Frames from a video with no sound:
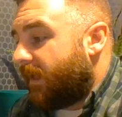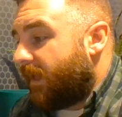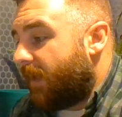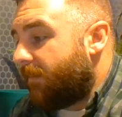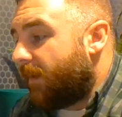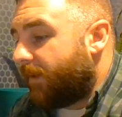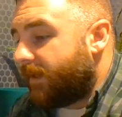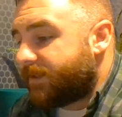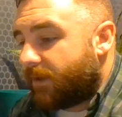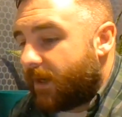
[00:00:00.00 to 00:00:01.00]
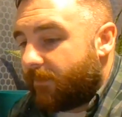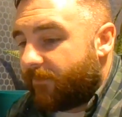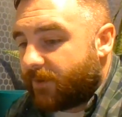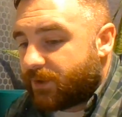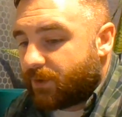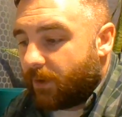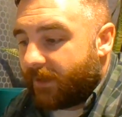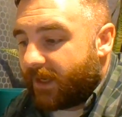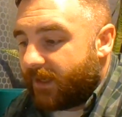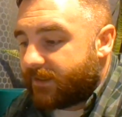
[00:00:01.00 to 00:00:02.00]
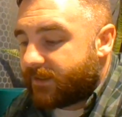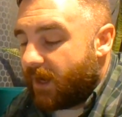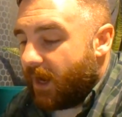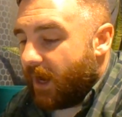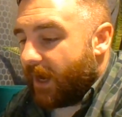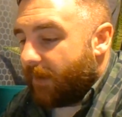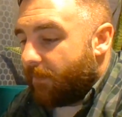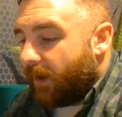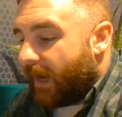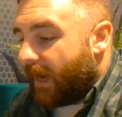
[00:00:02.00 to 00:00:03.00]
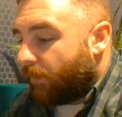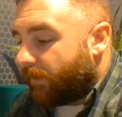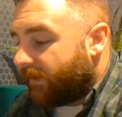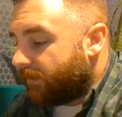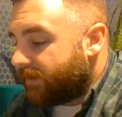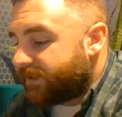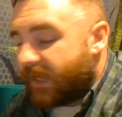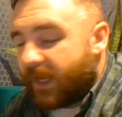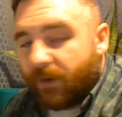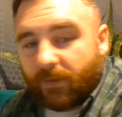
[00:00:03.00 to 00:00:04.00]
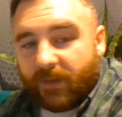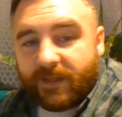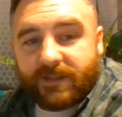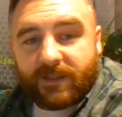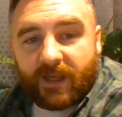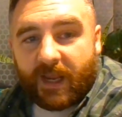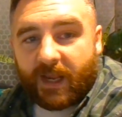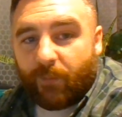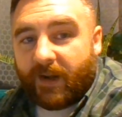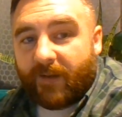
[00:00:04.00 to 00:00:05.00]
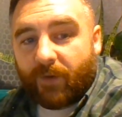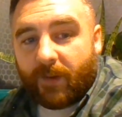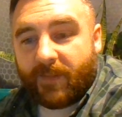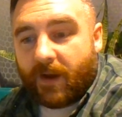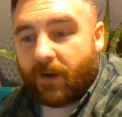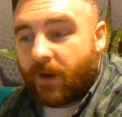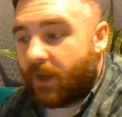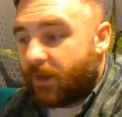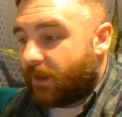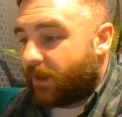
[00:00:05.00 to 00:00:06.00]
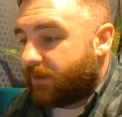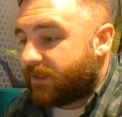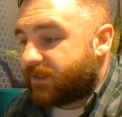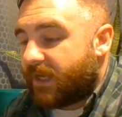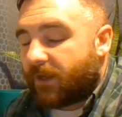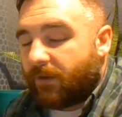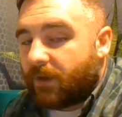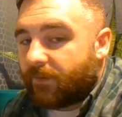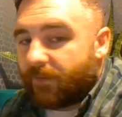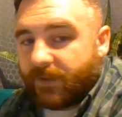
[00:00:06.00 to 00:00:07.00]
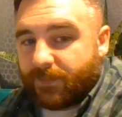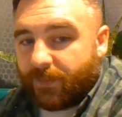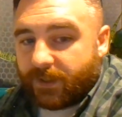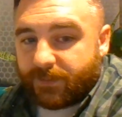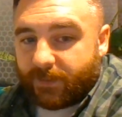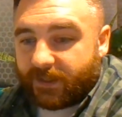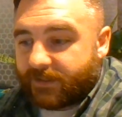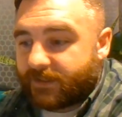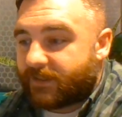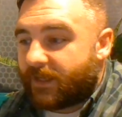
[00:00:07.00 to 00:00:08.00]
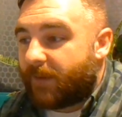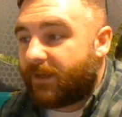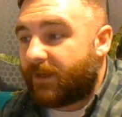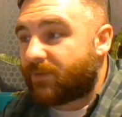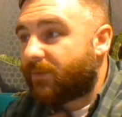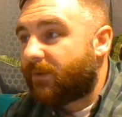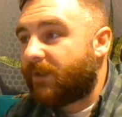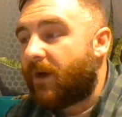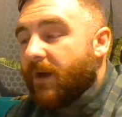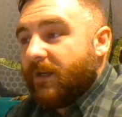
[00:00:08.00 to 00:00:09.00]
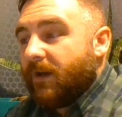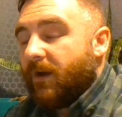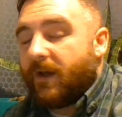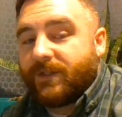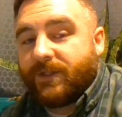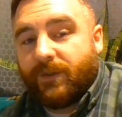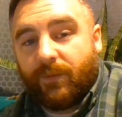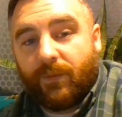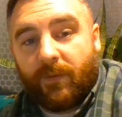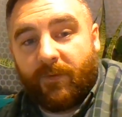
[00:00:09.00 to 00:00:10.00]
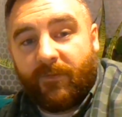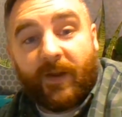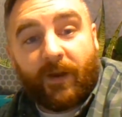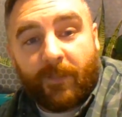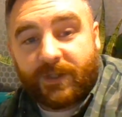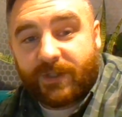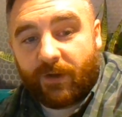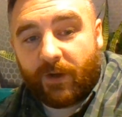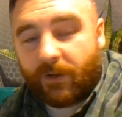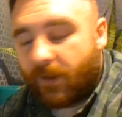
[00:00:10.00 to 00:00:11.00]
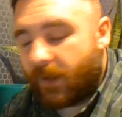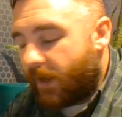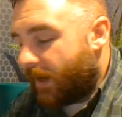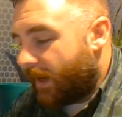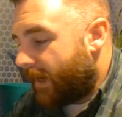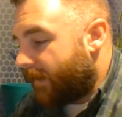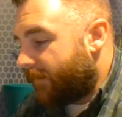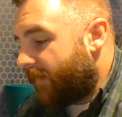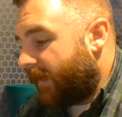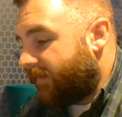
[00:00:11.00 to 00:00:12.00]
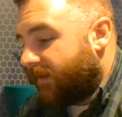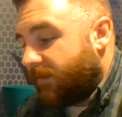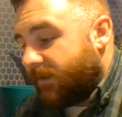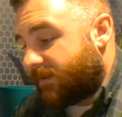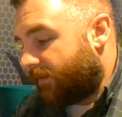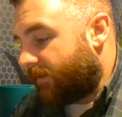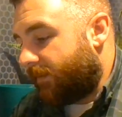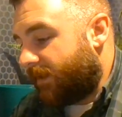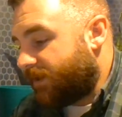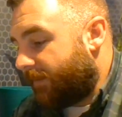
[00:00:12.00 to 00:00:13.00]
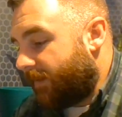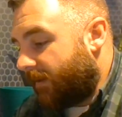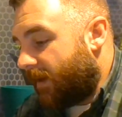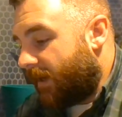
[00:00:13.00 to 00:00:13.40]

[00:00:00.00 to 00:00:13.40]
Hit me up on Instagram for sure, because I will literally just take your list, and whenever I'm there, just take a look for these books, because I mean it's really not going to cost you very much at all, and then just a little bit of shipping.